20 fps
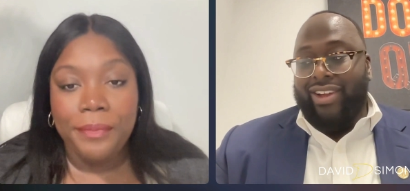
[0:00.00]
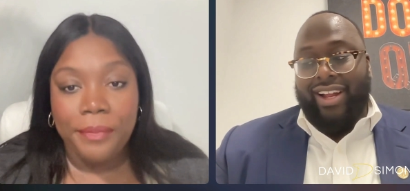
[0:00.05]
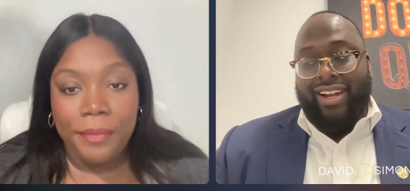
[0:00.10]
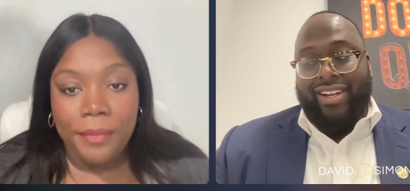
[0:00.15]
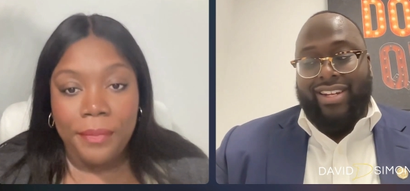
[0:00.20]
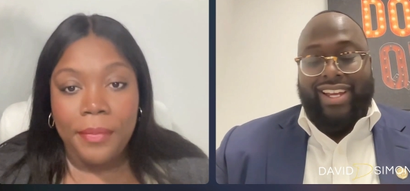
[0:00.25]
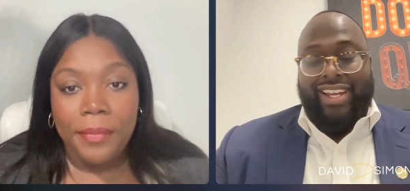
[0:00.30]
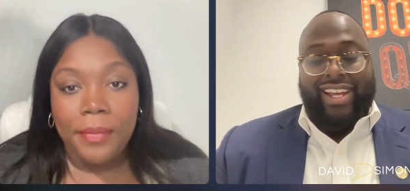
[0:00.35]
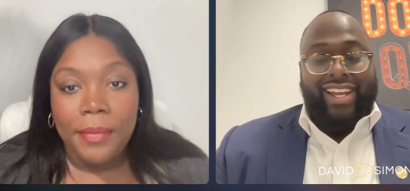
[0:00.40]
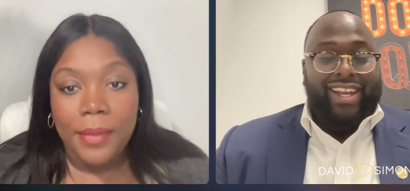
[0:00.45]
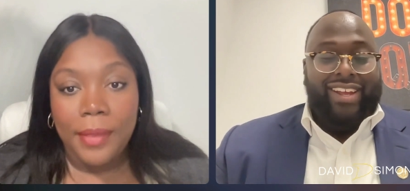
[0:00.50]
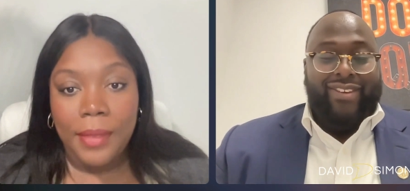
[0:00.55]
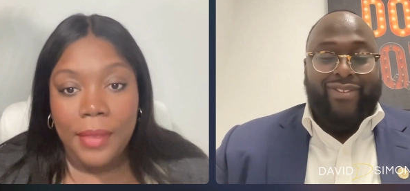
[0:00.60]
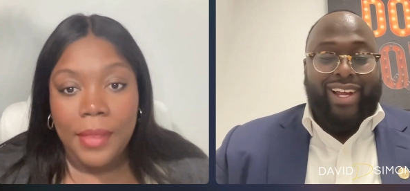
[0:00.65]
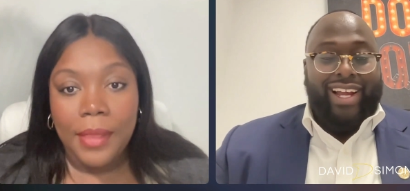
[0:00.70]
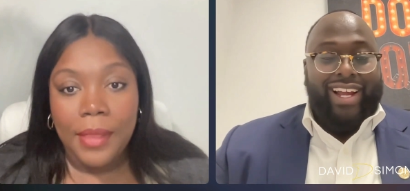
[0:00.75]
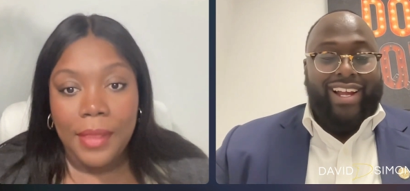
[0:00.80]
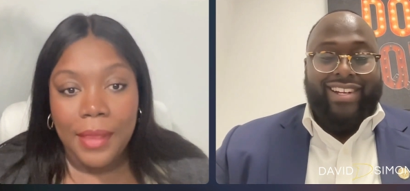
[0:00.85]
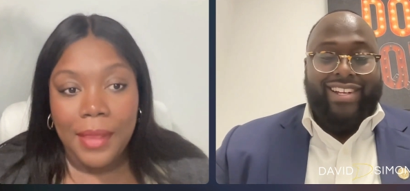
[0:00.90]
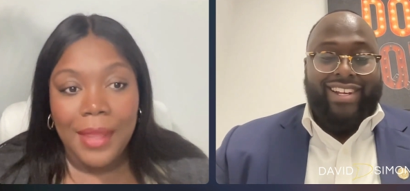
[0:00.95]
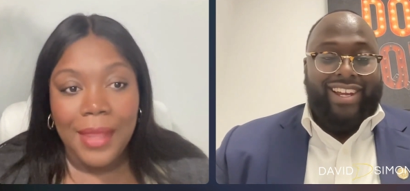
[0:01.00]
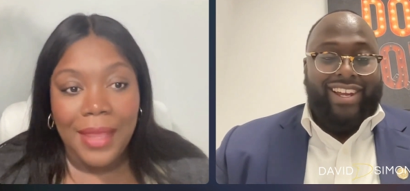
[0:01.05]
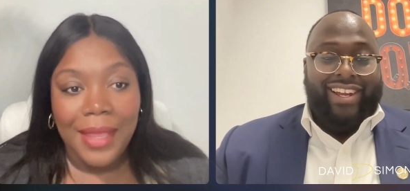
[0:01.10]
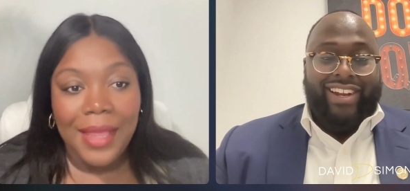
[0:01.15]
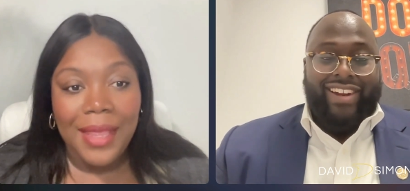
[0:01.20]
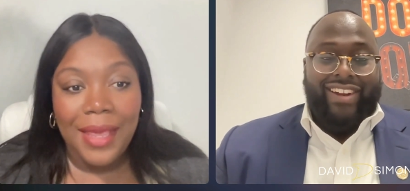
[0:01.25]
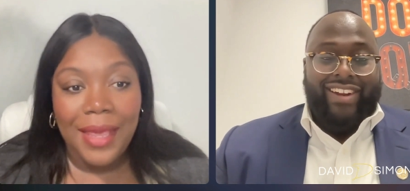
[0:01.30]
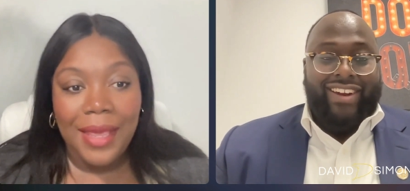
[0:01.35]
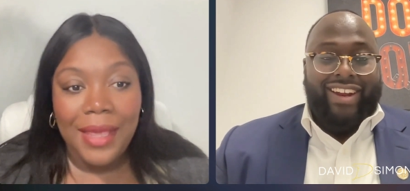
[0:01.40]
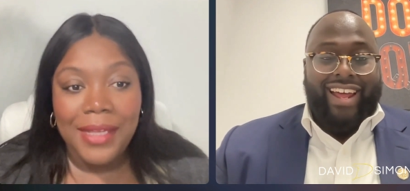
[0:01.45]
Speaker 1: you got to dig in. We got to dig
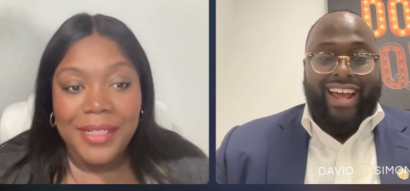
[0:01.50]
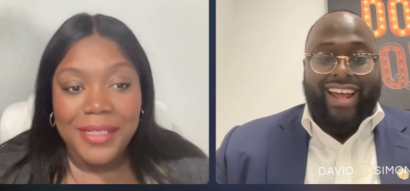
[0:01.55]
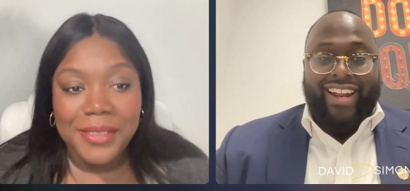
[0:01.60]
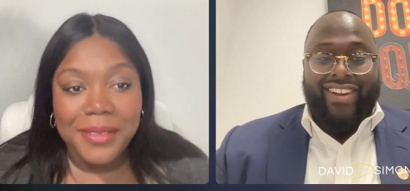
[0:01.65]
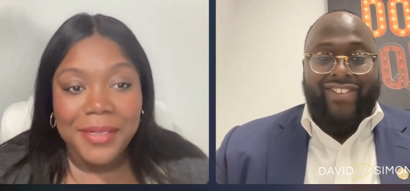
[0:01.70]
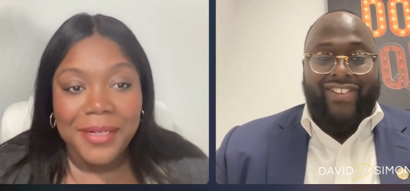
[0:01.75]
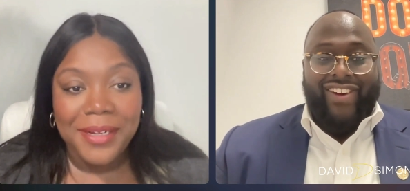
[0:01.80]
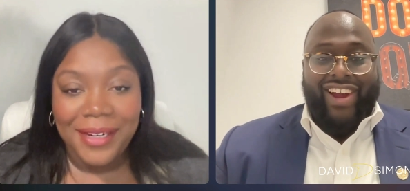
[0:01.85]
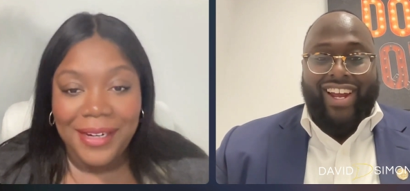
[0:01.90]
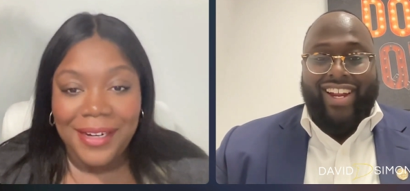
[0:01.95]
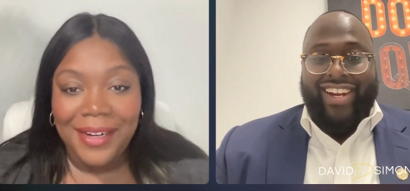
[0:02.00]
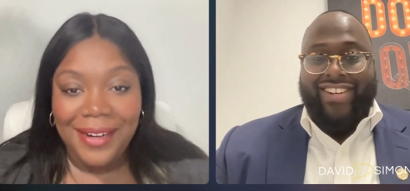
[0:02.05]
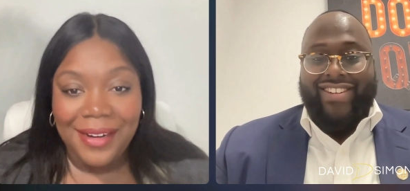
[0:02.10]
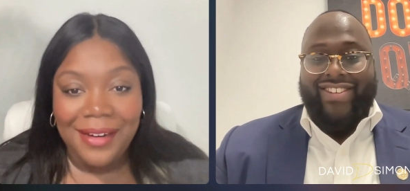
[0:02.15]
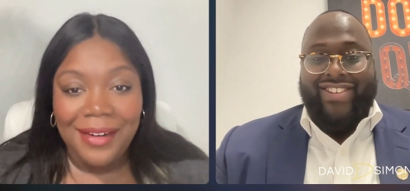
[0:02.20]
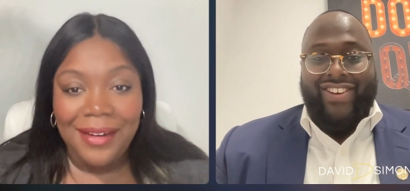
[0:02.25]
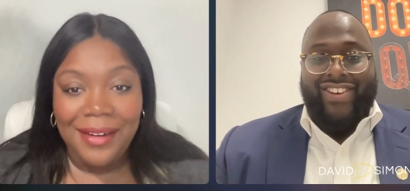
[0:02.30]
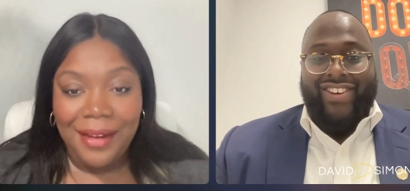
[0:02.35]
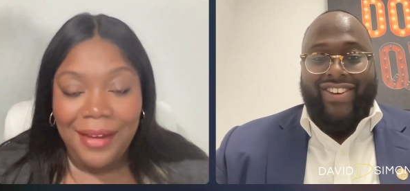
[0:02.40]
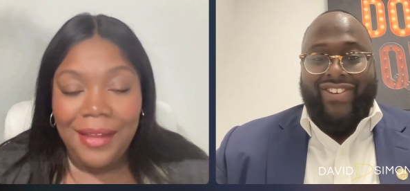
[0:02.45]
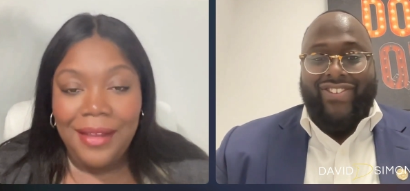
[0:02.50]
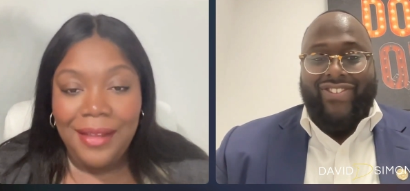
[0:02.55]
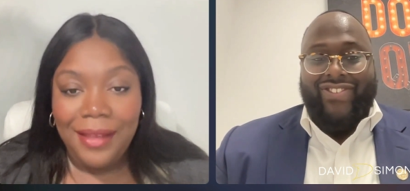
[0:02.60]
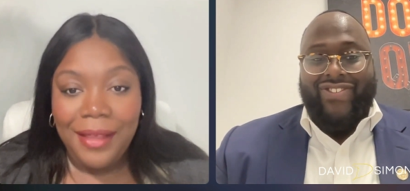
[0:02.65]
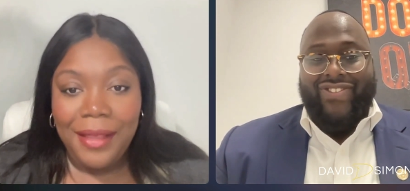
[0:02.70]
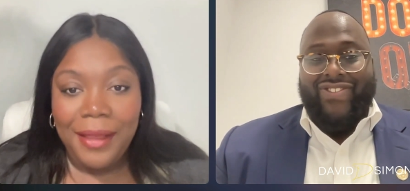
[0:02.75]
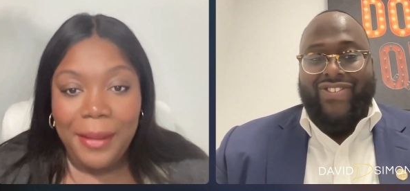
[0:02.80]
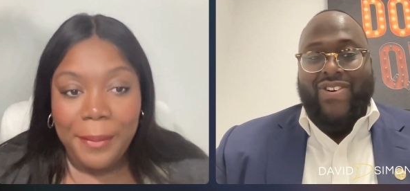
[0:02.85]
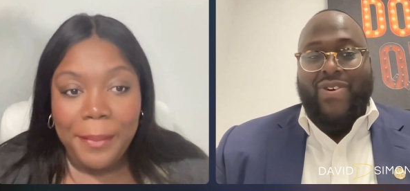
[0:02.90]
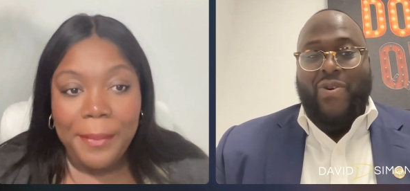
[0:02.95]
in on that, right? So,
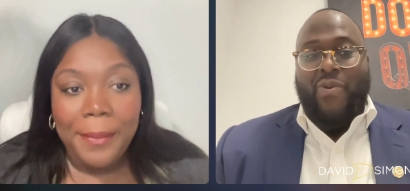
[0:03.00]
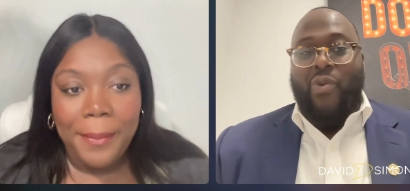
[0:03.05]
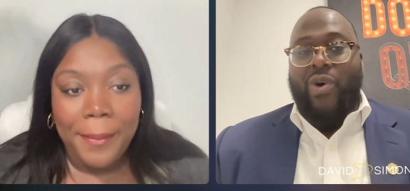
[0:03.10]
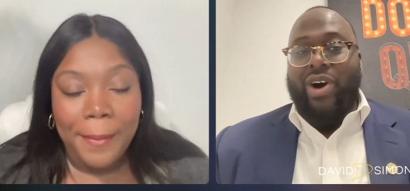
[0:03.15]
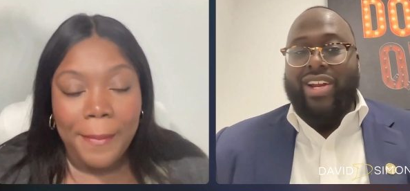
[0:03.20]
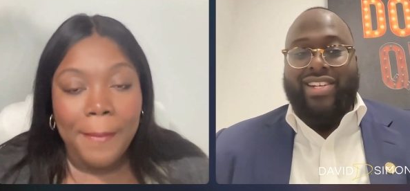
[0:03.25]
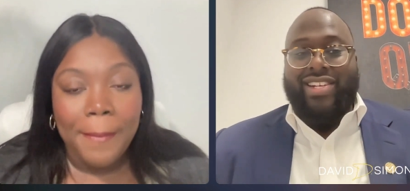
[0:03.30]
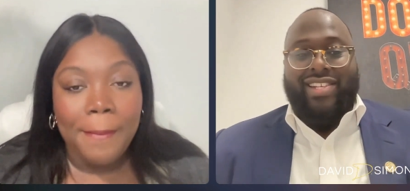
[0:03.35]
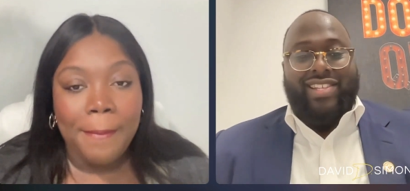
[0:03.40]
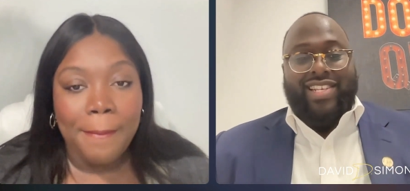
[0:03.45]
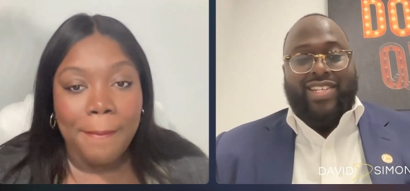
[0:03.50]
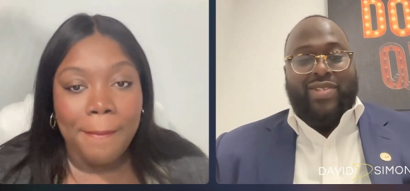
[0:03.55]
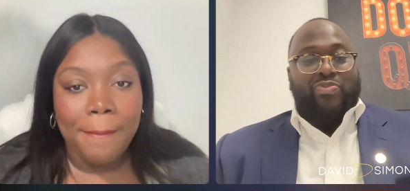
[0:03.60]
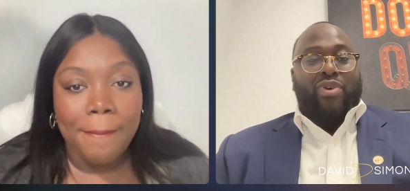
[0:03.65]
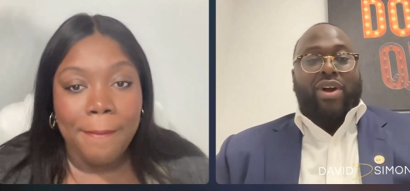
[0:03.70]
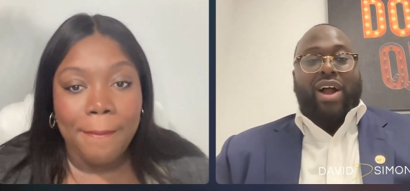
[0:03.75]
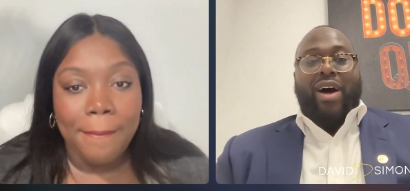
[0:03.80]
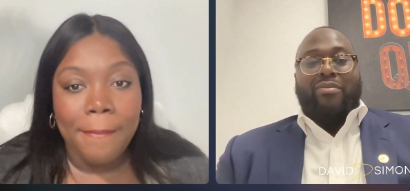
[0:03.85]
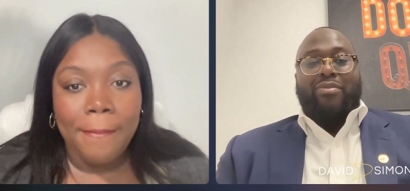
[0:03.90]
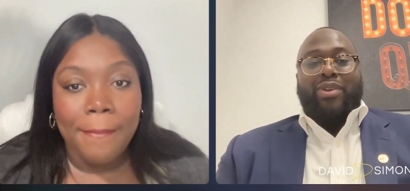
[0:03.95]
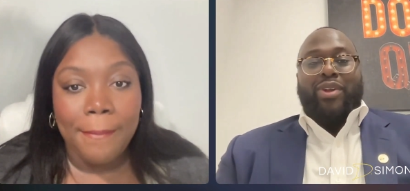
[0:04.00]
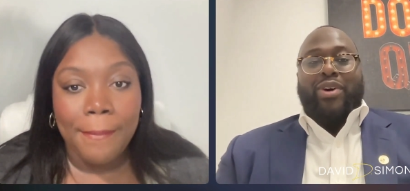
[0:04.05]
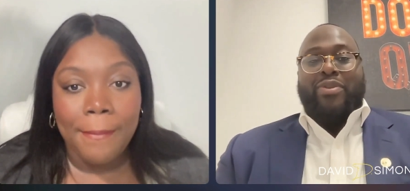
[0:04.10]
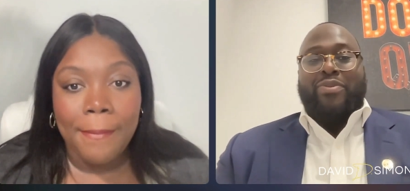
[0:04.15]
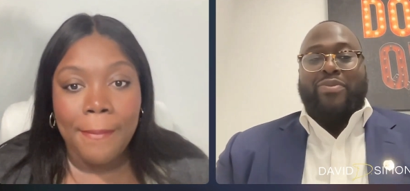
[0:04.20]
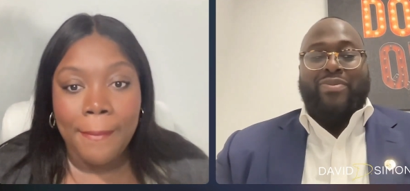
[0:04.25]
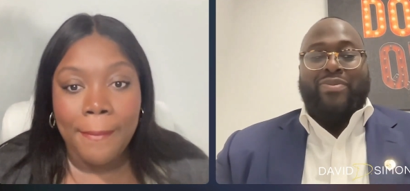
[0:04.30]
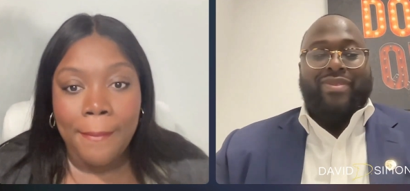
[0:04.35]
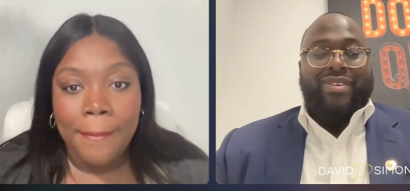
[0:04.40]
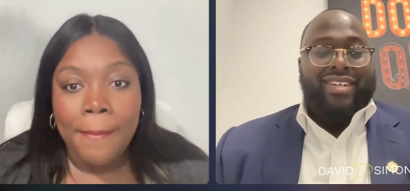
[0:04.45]
what is this
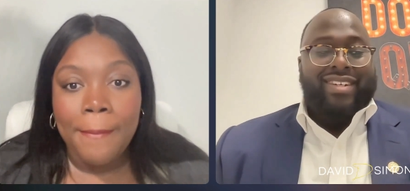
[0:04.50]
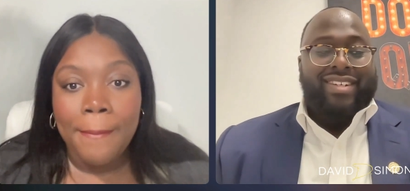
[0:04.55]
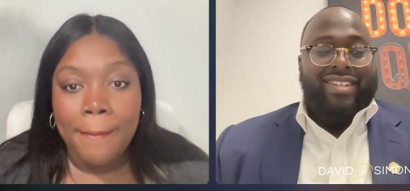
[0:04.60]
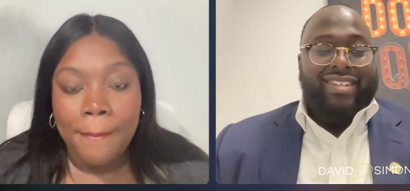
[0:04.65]
problem?